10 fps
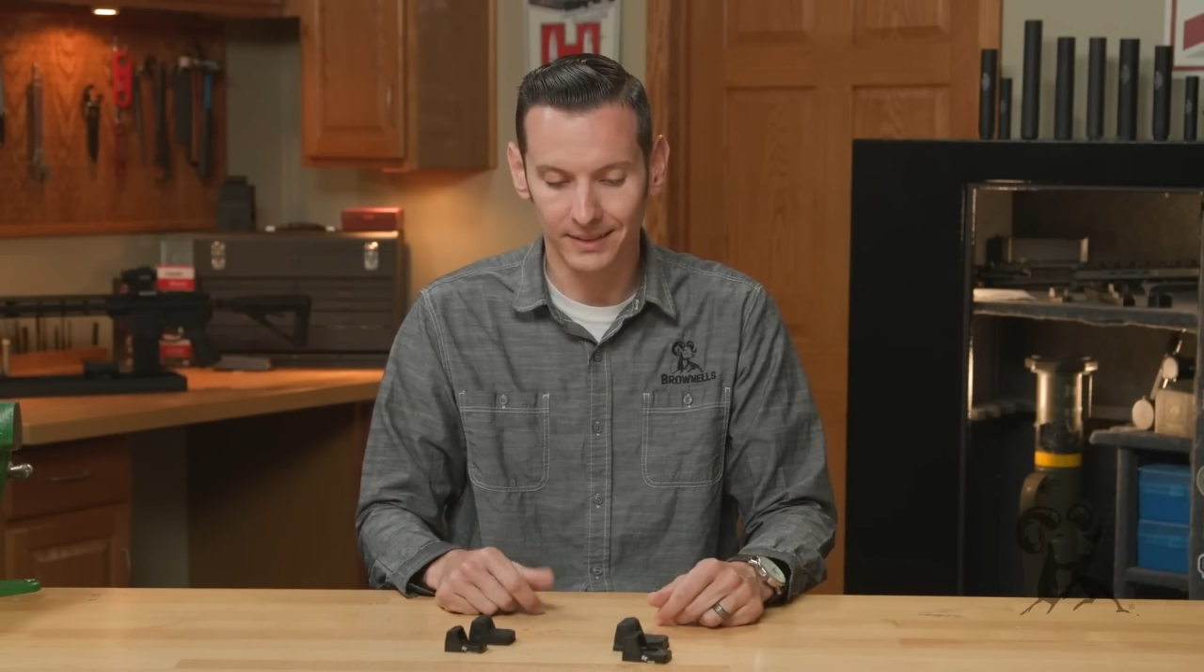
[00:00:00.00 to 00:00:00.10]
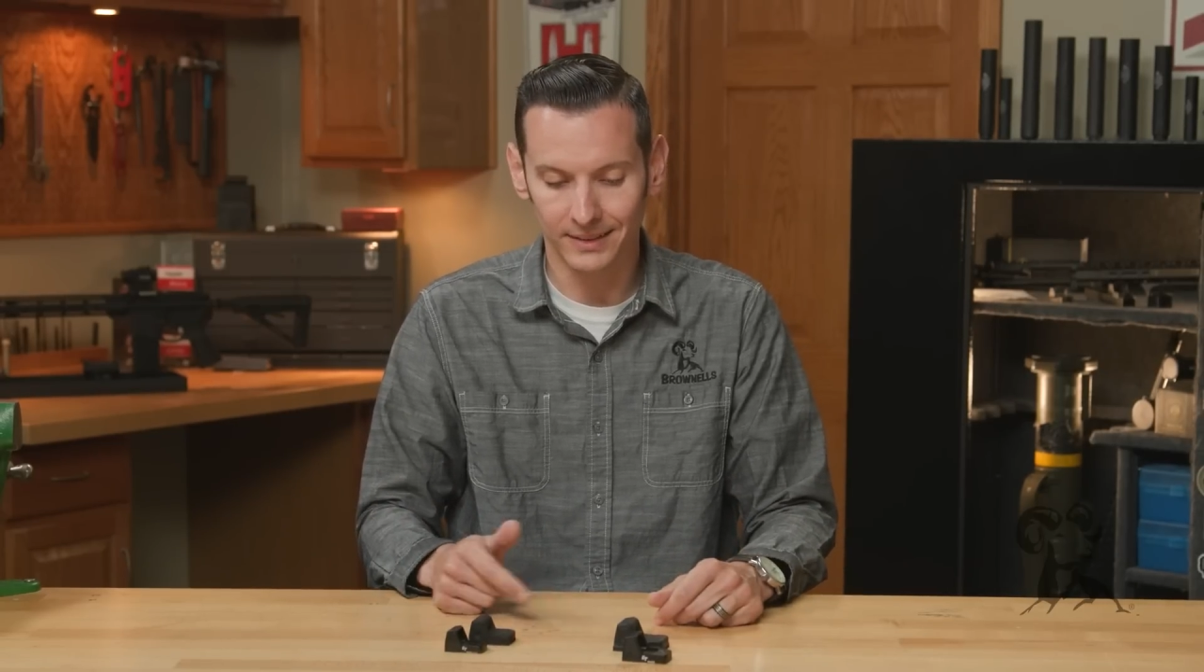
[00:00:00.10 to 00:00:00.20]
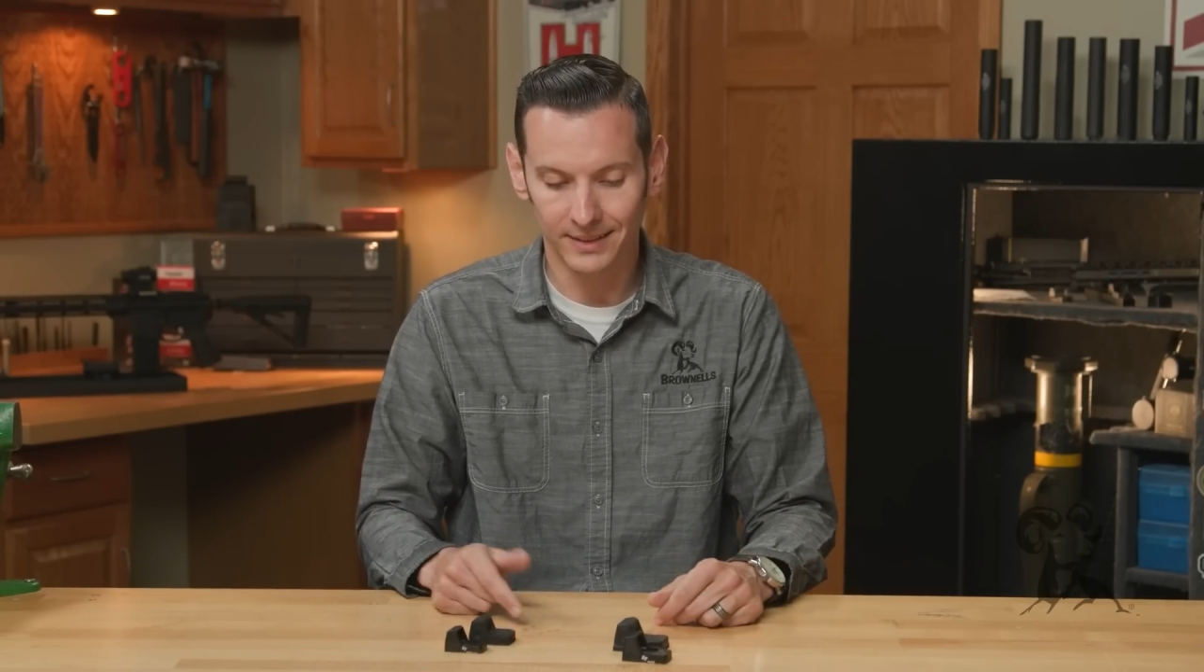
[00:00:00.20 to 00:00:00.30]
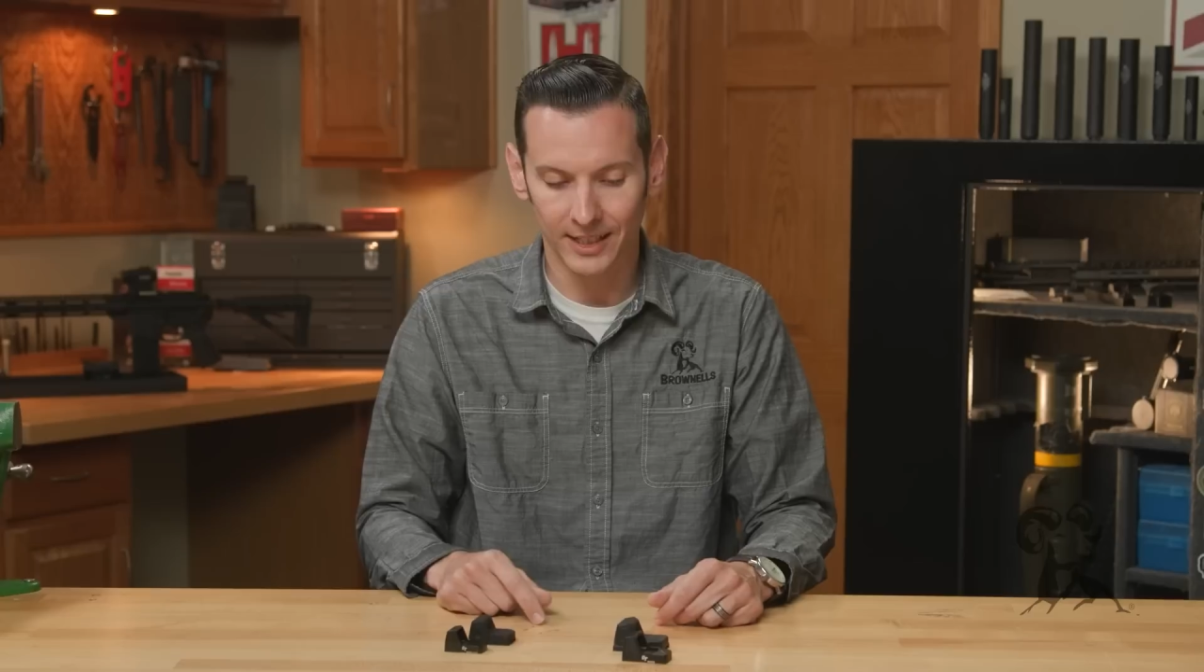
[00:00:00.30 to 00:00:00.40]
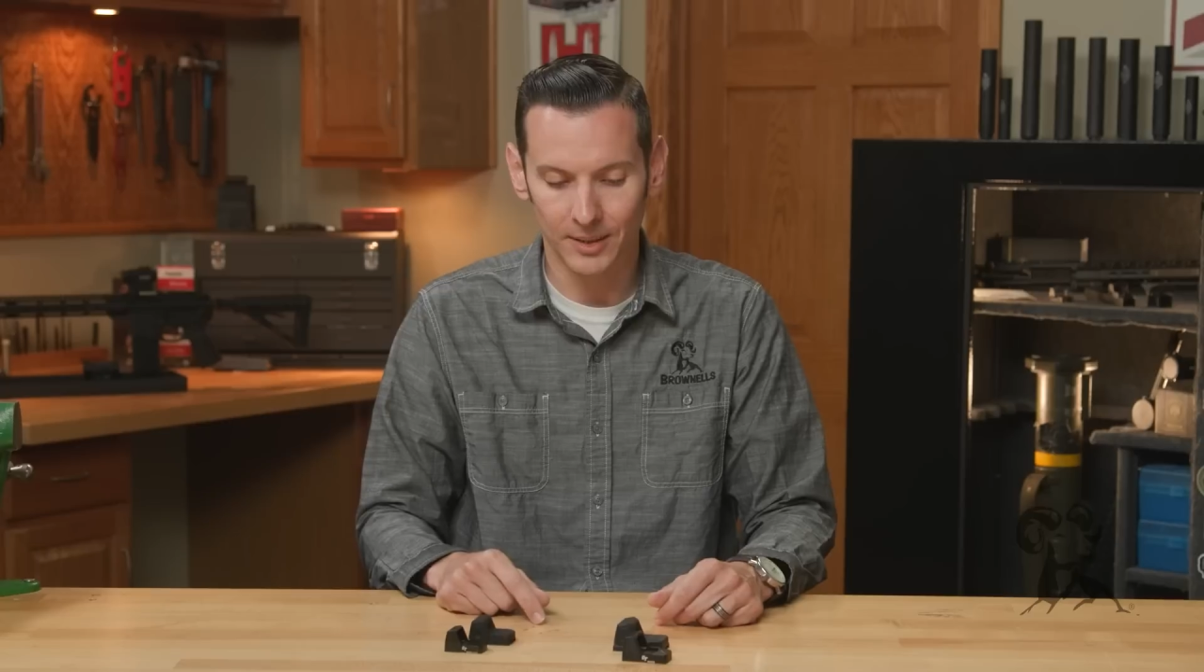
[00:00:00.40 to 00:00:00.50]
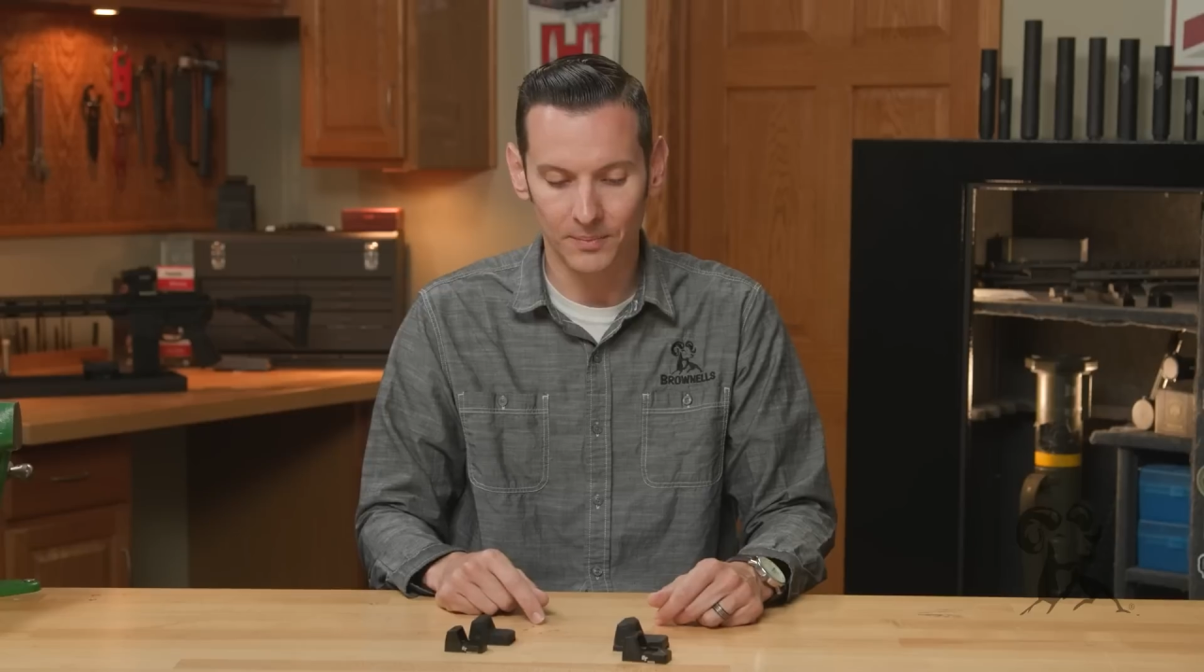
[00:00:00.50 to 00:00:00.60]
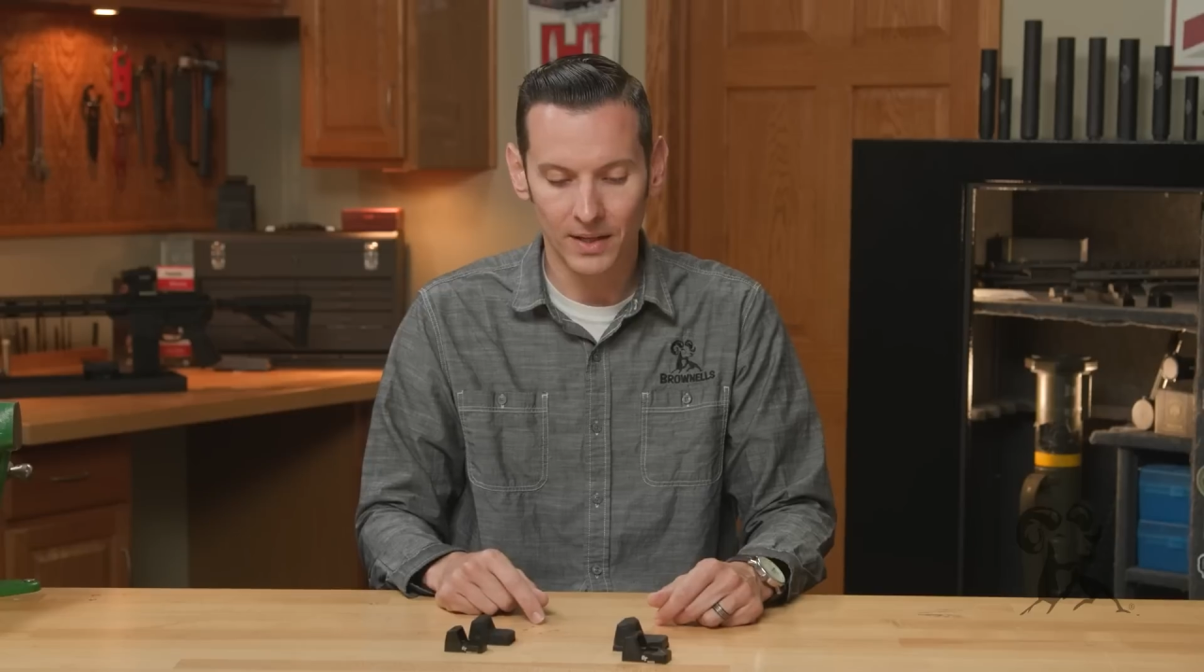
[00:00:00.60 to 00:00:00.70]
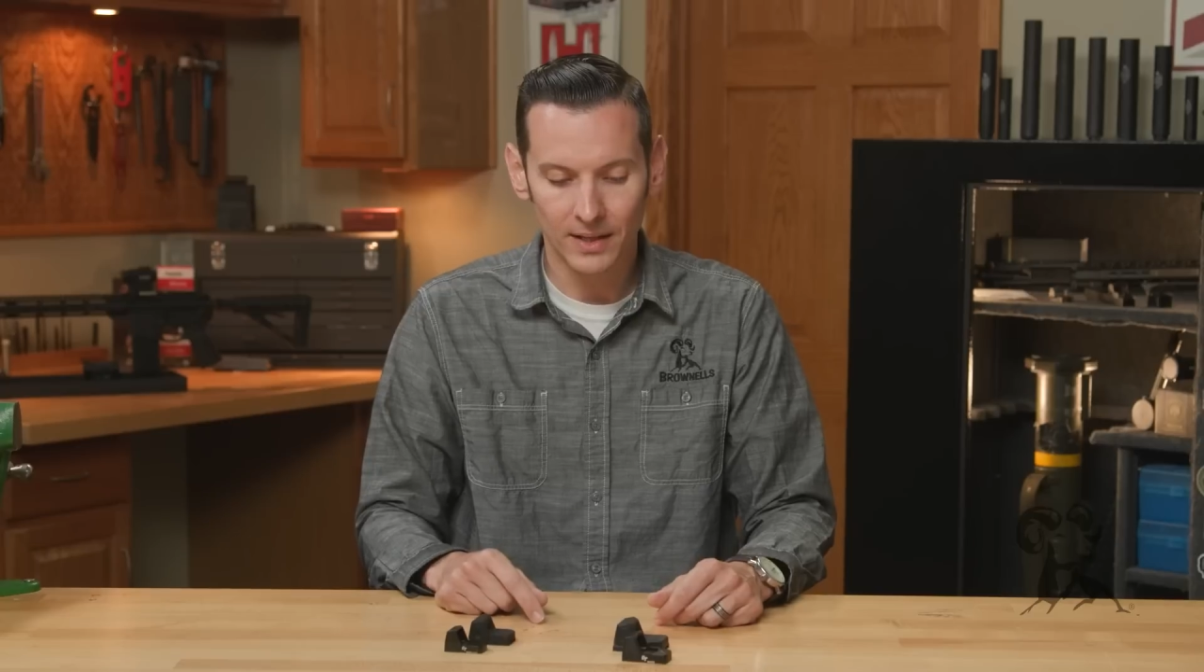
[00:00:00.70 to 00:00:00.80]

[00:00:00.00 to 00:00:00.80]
this game.